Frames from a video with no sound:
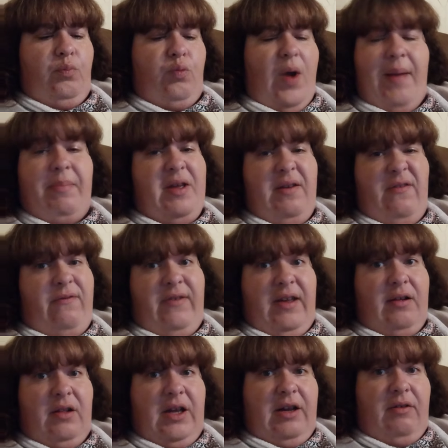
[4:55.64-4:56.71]
webby
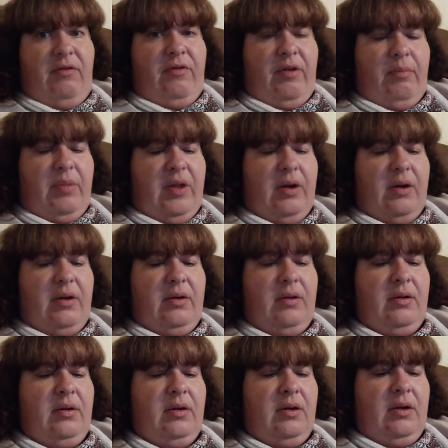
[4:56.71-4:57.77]
feeling from the
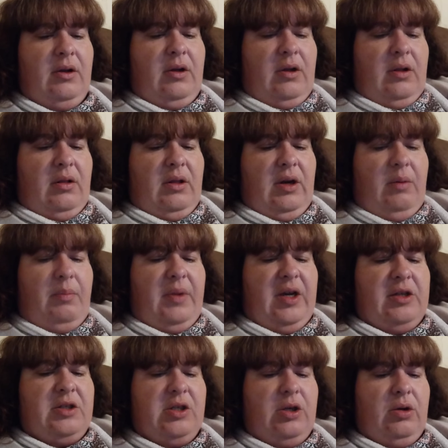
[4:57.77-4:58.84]
do little
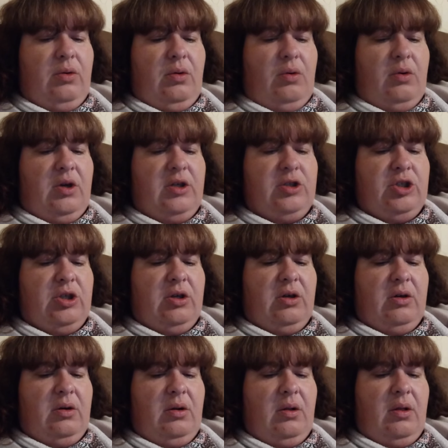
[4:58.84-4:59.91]
minuscule orange or